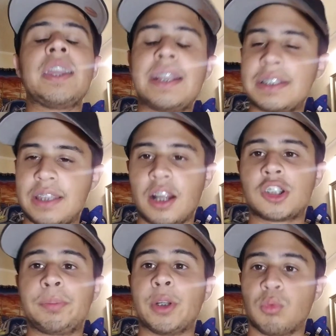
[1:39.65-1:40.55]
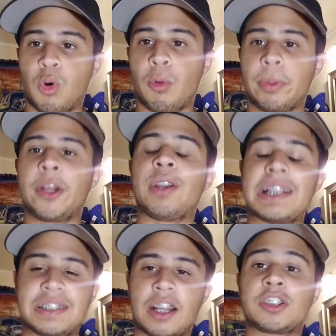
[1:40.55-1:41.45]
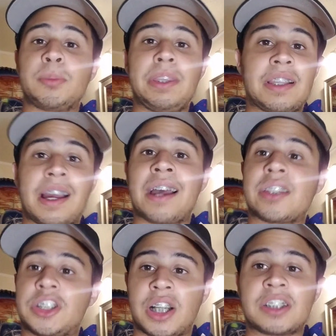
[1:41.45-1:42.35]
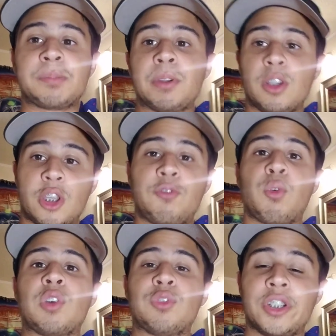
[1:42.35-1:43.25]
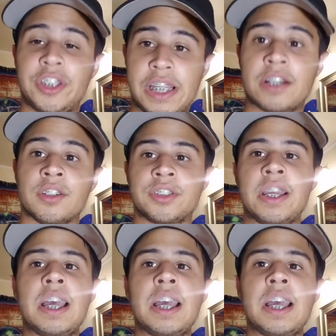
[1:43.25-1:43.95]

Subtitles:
He's there to be a role player. He's there to be the guy the Giants have been looking for years.